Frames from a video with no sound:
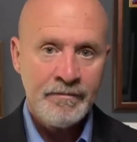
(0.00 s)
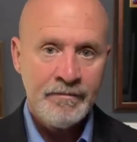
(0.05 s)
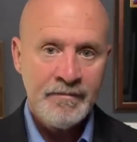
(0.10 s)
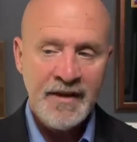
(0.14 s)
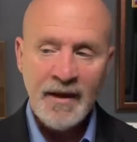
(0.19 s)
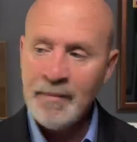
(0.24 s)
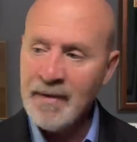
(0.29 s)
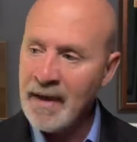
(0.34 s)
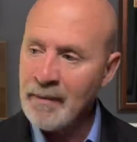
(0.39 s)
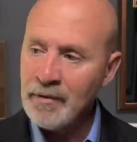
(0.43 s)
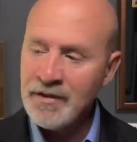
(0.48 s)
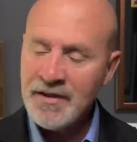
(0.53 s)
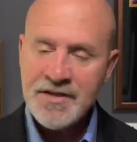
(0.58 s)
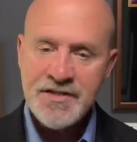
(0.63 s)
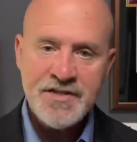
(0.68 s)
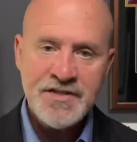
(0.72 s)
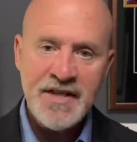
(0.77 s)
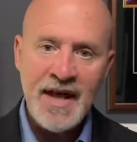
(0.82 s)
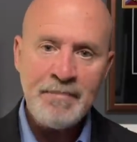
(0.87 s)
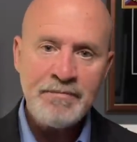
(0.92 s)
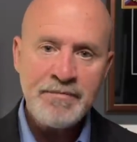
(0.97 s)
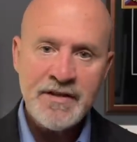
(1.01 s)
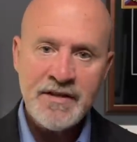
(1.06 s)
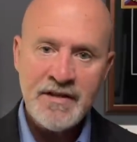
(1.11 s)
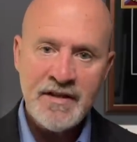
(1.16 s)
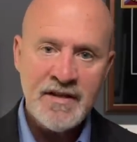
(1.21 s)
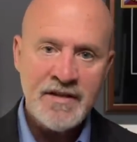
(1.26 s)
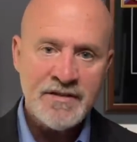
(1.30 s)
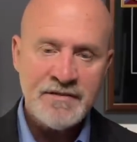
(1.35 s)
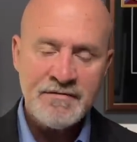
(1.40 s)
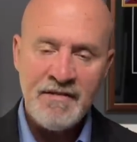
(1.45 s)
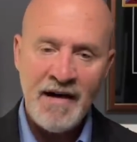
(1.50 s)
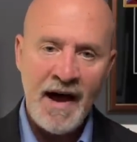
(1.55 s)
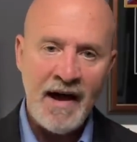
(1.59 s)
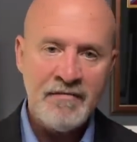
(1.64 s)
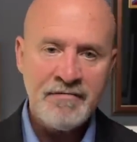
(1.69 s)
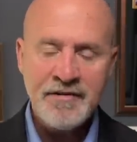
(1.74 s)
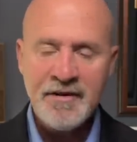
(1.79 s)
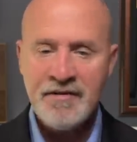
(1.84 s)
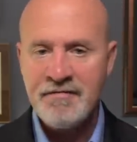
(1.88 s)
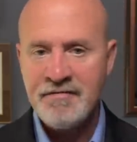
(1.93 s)
They'll be able to step to these
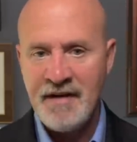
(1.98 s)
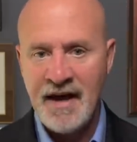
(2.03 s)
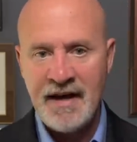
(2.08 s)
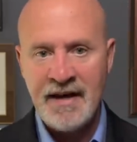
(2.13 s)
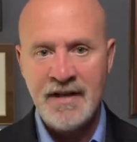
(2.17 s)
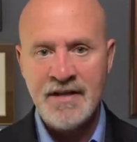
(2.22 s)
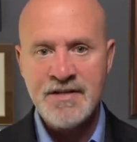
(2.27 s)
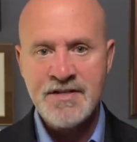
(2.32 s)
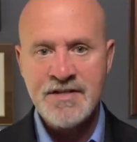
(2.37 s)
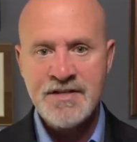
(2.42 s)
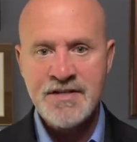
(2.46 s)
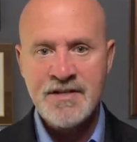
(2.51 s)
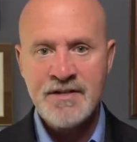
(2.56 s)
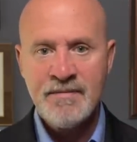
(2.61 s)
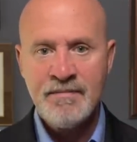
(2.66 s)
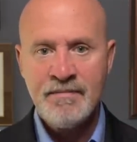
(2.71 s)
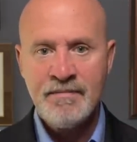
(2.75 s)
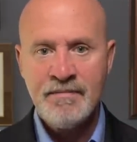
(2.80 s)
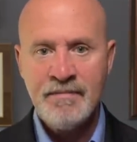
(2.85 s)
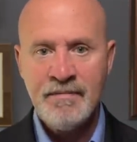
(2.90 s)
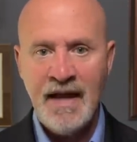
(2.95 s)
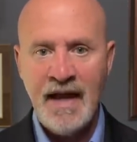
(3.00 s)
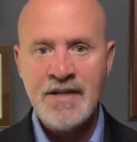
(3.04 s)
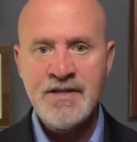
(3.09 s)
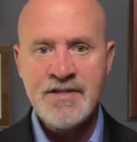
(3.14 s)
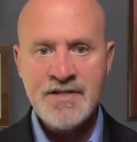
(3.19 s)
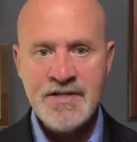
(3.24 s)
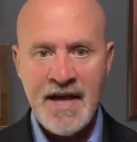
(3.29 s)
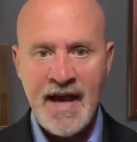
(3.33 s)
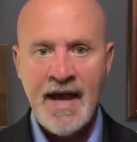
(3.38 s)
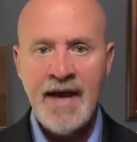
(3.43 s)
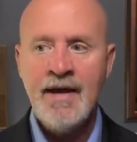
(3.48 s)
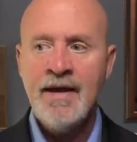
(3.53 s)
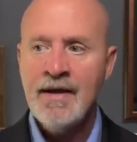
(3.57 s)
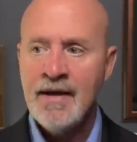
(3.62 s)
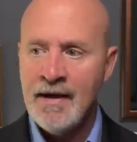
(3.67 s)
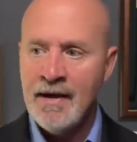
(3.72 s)
five defendants and say,